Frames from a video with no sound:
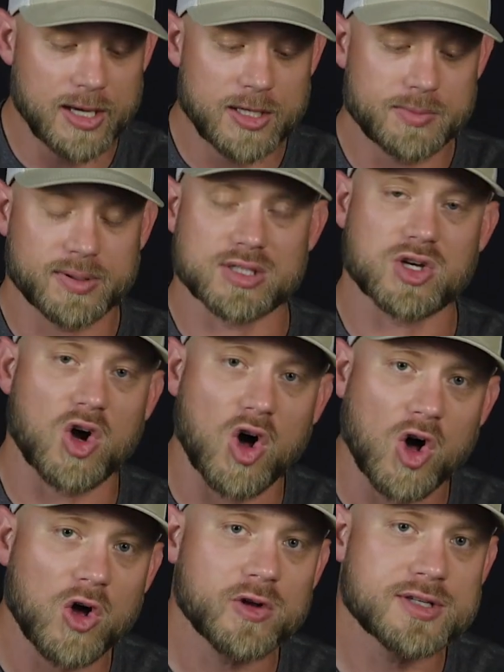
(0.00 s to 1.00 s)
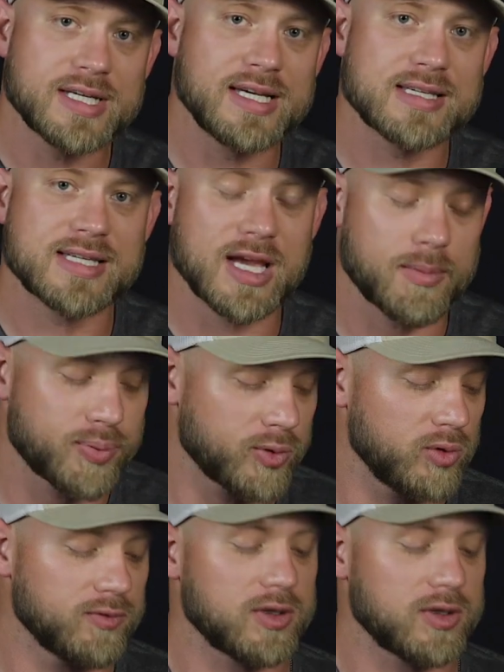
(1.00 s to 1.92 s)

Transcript: is because all TSA approved